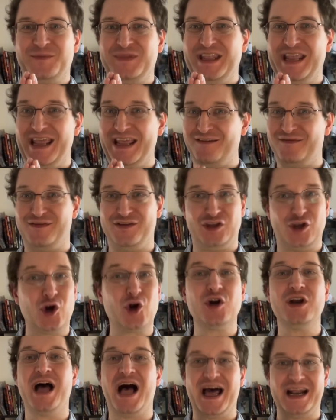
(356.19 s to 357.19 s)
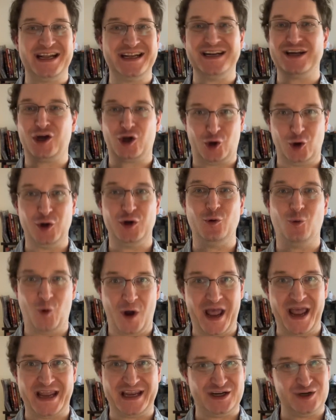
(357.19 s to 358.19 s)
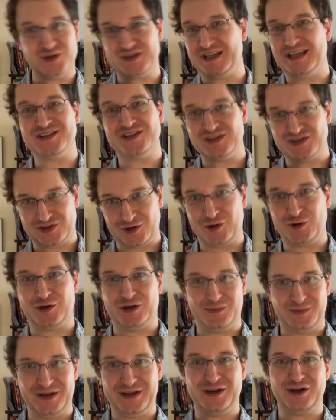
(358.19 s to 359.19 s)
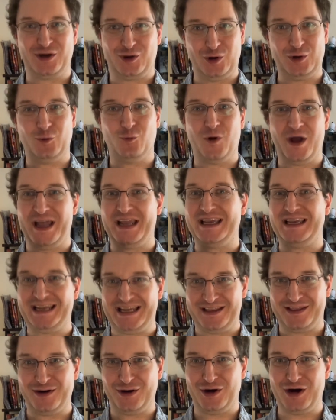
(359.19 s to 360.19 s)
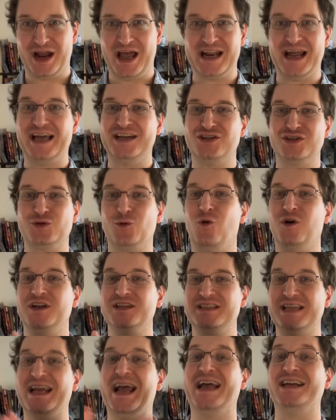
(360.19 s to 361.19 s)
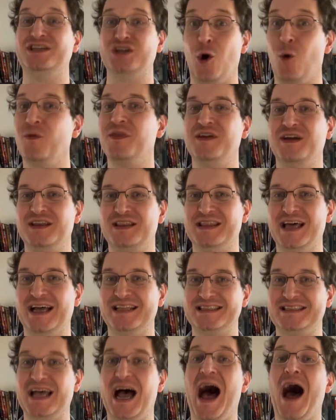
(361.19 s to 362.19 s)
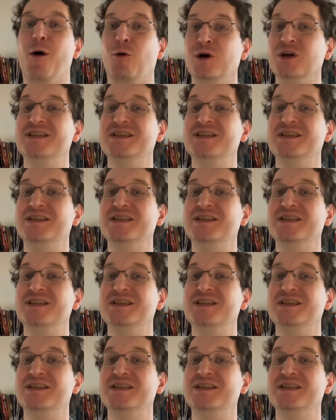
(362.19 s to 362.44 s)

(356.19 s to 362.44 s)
if you're not in a good way, your senses aren't going to be in a good way either. And I just want to say, I don't think that's our